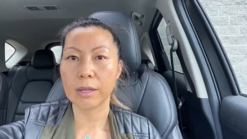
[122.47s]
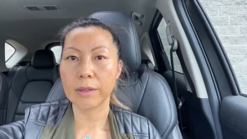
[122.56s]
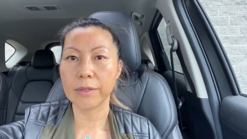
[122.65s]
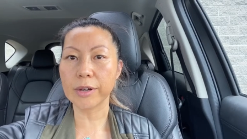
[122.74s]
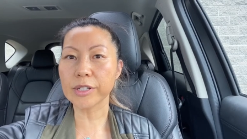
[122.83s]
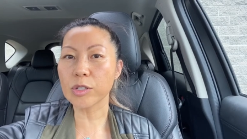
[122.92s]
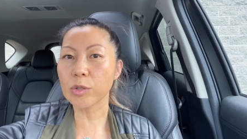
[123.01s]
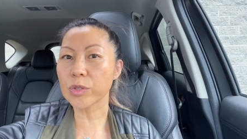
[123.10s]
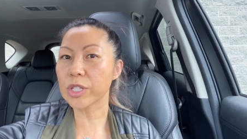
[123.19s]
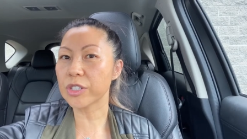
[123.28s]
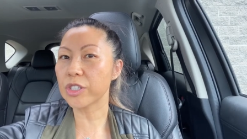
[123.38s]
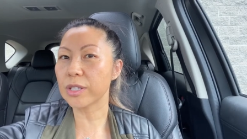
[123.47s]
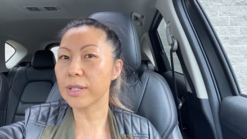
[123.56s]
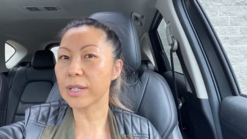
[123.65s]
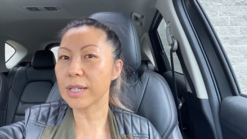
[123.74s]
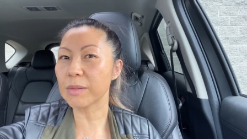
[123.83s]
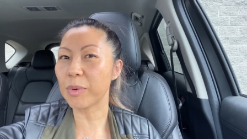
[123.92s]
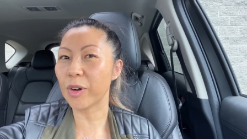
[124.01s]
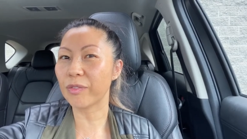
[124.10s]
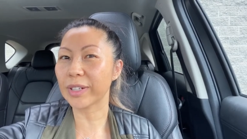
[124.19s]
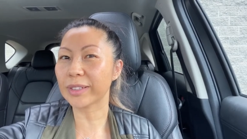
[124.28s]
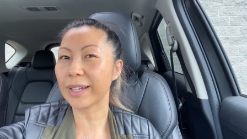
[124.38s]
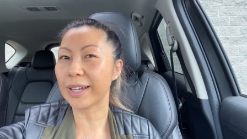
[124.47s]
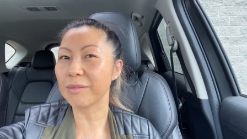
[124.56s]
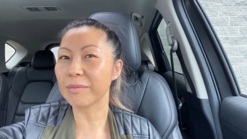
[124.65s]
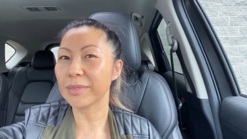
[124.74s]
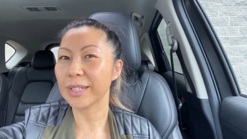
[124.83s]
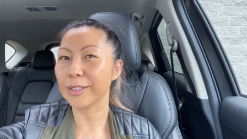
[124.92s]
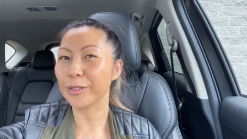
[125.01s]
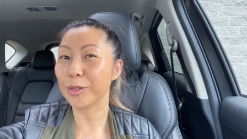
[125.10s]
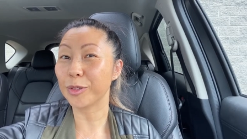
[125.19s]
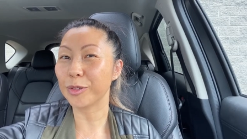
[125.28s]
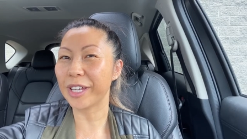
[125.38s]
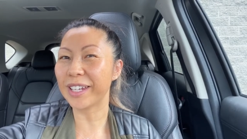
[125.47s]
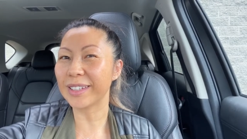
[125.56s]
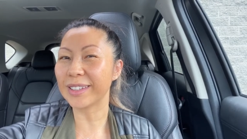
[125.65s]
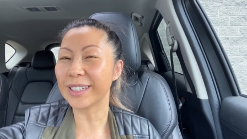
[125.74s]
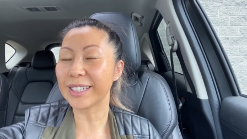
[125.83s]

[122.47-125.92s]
There is no such thing as a perfect time to do anything,